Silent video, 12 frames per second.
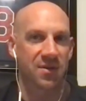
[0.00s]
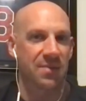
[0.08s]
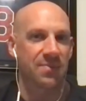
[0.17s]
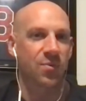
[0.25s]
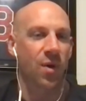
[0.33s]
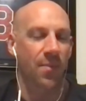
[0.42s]
a
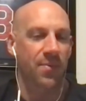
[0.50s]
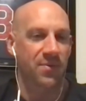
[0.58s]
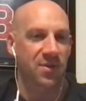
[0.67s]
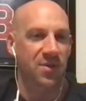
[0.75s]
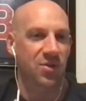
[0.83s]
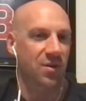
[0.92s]
deep squat
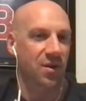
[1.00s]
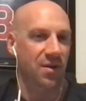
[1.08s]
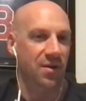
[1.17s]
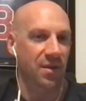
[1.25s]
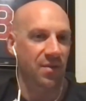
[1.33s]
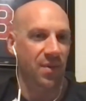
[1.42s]
position on a
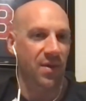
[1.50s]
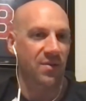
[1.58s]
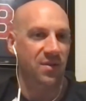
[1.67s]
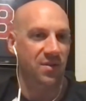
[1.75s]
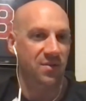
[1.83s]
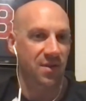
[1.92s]
daily
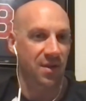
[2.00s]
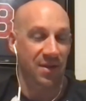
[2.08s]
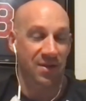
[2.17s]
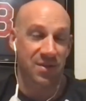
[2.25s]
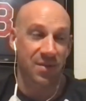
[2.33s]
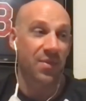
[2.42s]
basis, and
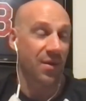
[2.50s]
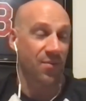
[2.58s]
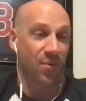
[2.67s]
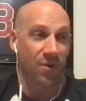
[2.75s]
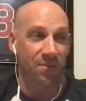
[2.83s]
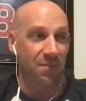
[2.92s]
yet some of
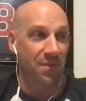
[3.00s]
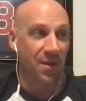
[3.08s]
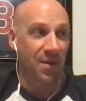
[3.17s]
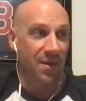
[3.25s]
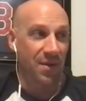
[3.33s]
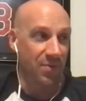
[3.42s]
them
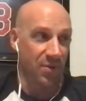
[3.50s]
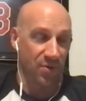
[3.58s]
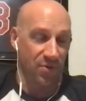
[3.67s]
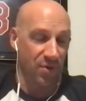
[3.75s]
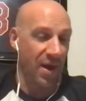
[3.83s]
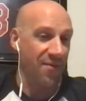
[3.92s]

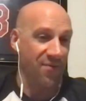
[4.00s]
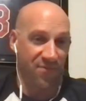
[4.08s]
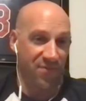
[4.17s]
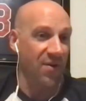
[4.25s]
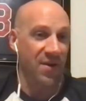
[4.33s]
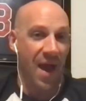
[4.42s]
they'll
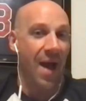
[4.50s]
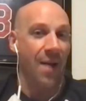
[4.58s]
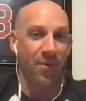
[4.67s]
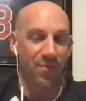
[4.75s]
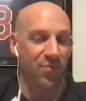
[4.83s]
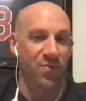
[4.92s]
have very
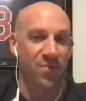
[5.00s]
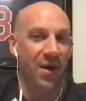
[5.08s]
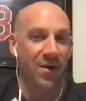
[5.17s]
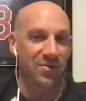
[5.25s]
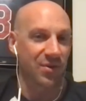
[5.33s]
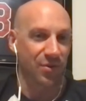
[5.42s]
aberrant movement
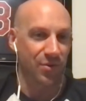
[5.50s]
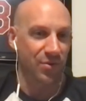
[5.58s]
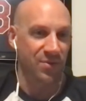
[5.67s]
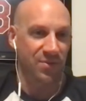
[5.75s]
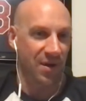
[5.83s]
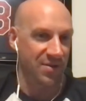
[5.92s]
patterns. They'll
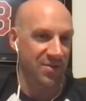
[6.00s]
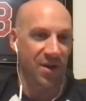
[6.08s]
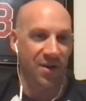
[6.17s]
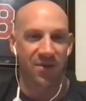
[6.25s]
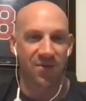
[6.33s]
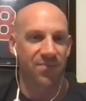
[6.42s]
lose a
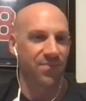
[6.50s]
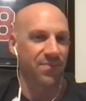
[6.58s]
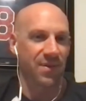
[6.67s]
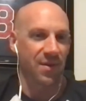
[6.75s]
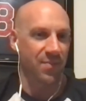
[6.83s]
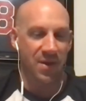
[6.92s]
ton of
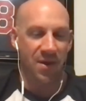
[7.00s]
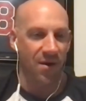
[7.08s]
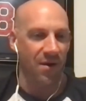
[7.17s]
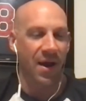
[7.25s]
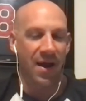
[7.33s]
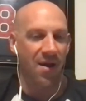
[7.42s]
hip
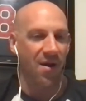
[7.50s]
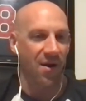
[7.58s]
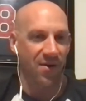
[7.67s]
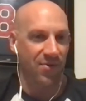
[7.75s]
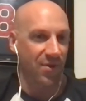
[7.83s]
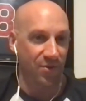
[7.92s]
ER and
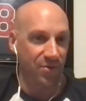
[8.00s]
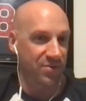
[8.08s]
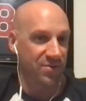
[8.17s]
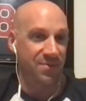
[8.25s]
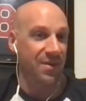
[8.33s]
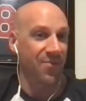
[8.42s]
IR. They'll
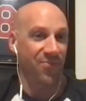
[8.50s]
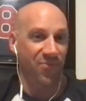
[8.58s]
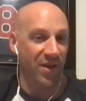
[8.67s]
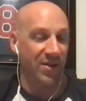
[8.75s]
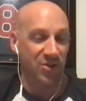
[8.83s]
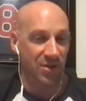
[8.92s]
lose hip
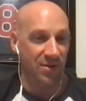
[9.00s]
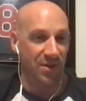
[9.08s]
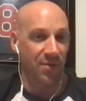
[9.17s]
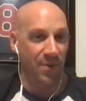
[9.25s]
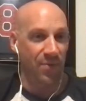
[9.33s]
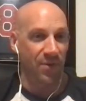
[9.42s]
flexion.
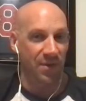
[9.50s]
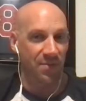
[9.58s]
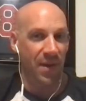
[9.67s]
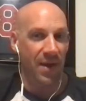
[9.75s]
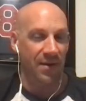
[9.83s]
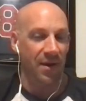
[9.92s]
They'll be really
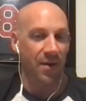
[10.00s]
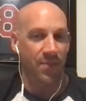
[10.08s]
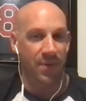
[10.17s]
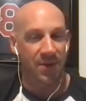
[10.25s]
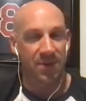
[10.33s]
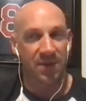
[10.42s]
banged up,
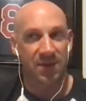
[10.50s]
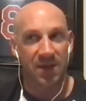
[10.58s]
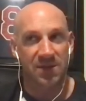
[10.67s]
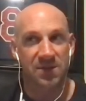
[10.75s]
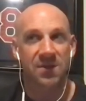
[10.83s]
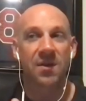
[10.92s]
and I think
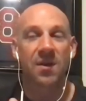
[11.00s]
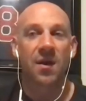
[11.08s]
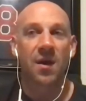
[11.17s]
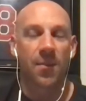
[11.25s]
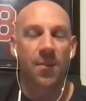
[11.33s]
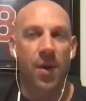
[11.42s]
that's
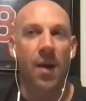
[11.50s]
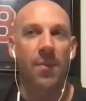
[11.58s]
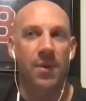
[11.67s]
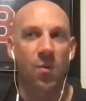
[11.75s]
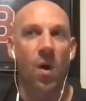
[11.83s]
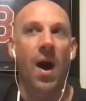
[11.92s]

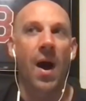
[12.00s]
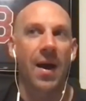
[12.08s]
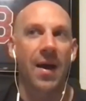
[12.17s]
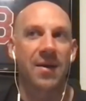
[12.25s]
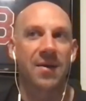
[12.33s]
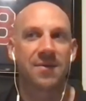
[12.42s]
probably
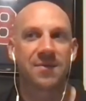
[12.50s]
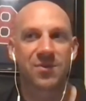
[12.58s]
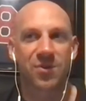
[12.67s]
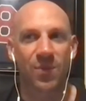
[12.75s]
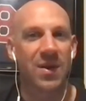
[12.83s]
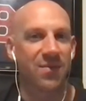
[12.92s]
why
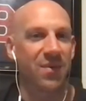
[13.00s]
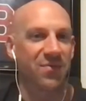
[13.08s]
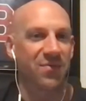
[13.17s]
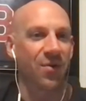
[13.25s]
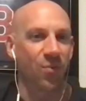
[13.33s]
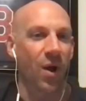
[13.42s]
so many of them have
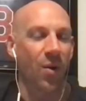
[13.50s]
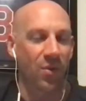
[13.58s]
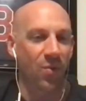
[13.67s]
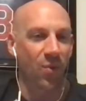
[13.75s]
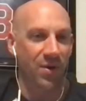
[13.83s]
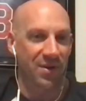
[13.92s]
done well
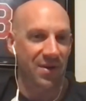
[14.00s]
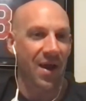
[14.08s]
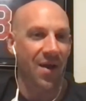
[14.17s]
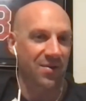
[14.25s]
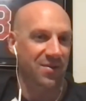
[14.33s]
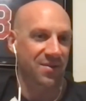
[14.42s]
with the one knee
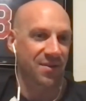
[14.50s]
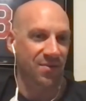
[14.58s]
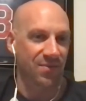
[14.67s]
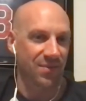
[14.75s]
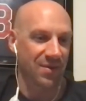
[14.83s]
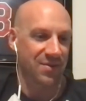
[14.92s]
down is
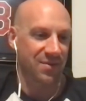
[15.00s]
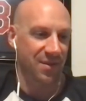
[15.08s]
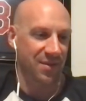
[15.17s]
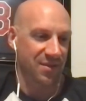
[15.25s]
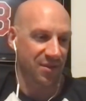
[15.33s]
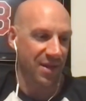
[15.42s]

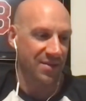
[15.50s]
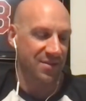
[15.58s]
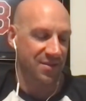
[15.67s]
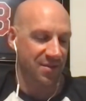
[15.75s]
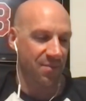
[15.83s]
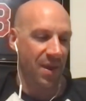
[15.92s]
it's
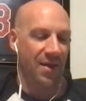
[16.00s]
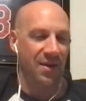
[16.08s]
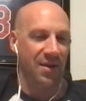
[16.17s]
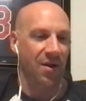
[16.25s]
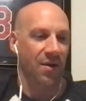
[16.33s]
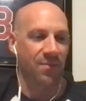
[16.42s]
less
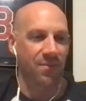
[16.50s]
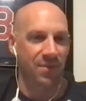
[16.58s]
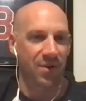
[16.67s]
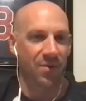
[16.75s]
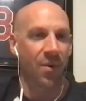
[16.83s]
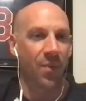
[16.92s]
demanding on
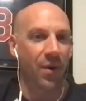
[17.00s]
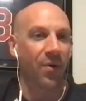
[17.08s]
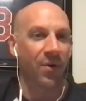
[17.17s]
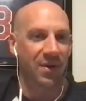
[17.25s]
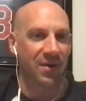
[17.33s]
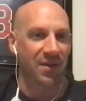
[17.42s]

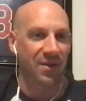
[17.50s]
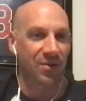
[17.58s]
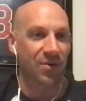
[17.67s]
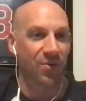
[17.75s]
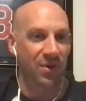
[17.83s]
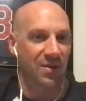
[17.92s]
mobility. Like you
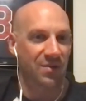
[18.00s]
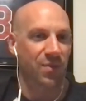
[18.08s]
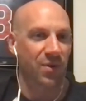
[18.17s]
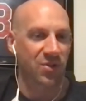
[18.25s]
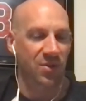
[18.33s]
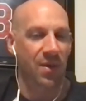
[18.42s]
don't need as
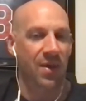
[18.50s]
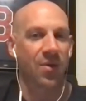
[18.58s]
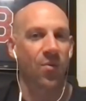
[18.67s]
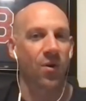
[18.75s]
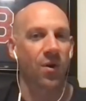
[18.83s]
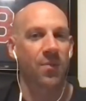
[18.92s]
much to make
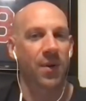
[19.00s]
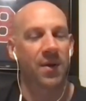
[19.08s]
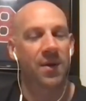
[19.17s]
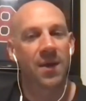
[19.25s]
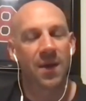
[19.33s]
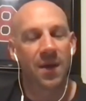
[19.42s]
it work.
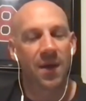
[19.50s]
But